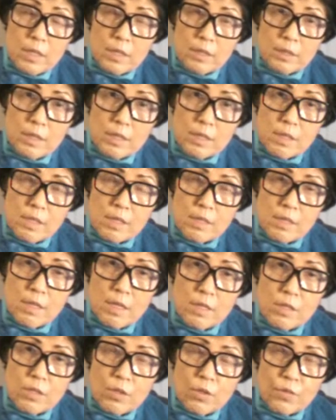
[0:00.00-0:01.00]

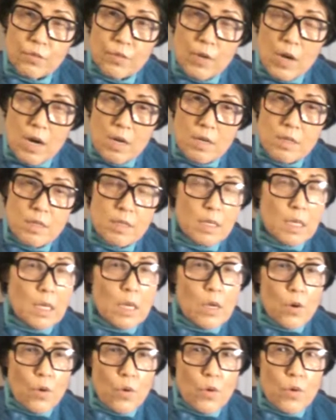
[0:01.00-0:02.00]
diseases of heart
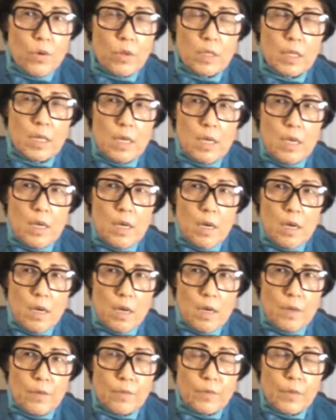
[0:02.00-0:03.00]
or
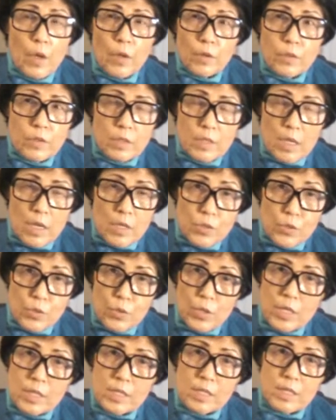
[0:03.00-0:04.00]

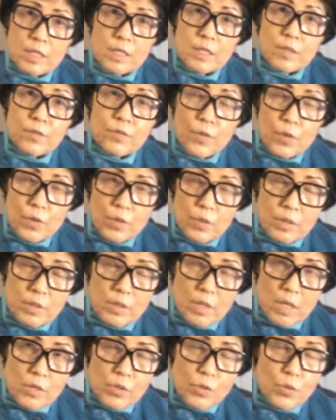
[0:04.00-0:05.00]

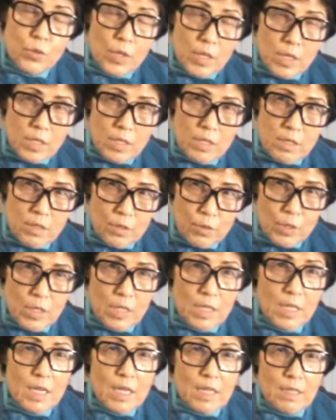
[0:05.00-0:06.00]

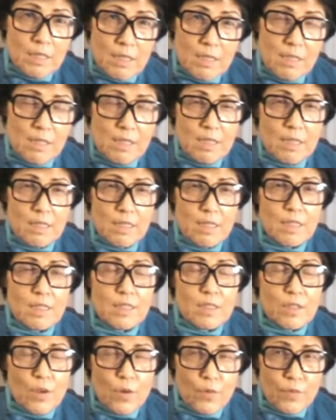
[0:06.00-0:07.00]
non-structurally
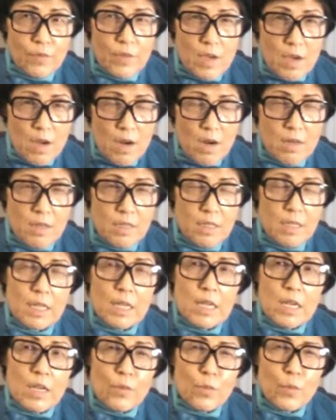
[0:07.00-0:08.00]
diseases of the heart.
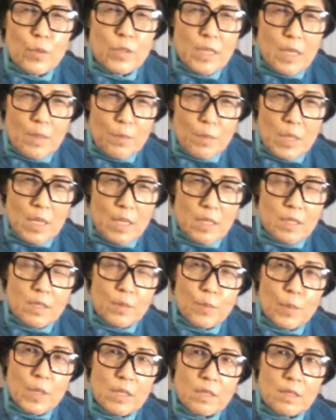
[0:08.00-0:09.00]
What that means
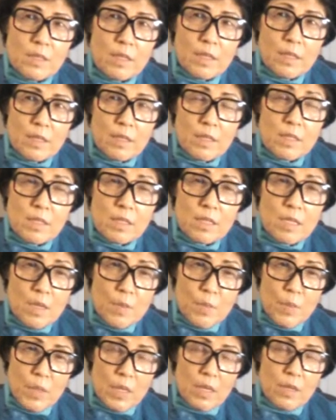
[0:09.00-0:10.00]
like
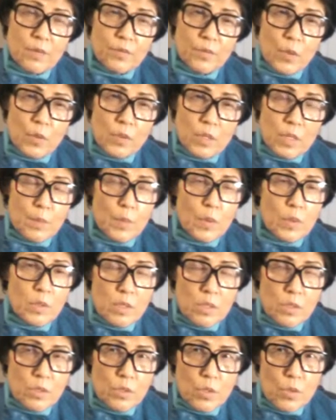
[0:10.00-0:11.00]
ischemia, for example,
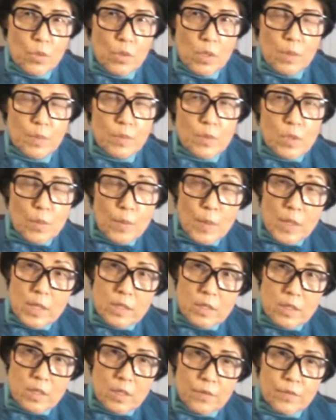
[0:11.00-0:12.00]
there's no
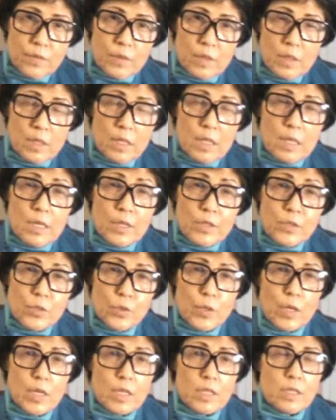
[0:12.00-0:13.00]
abnormality of the
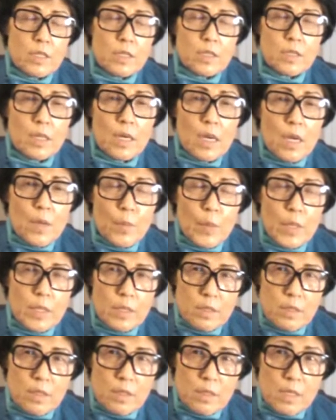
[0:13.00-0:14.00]
structure,
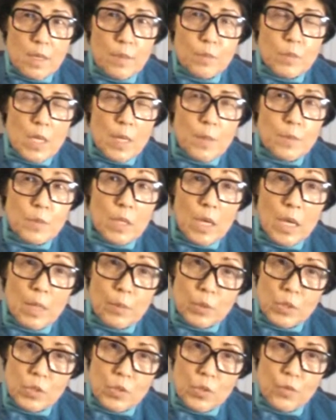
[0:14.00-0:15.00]
but sometimes
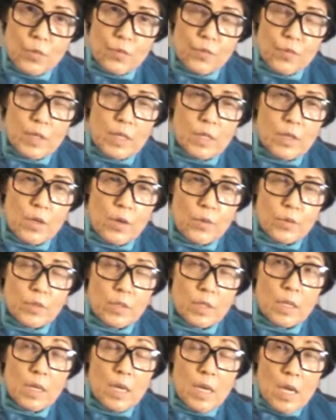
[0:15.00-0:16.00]
hypertrophy causes
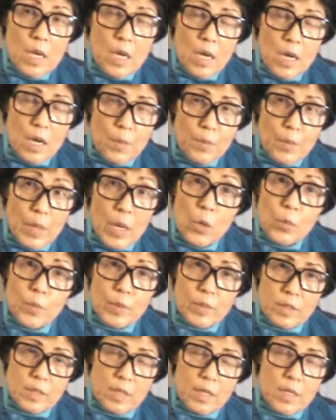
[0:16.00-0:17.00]
the
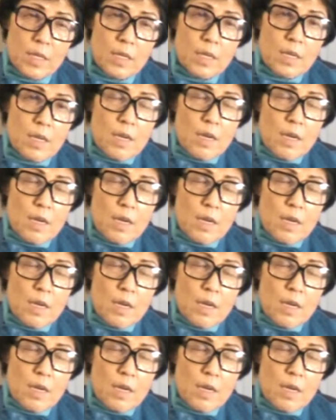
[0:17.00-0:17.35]
myopathy,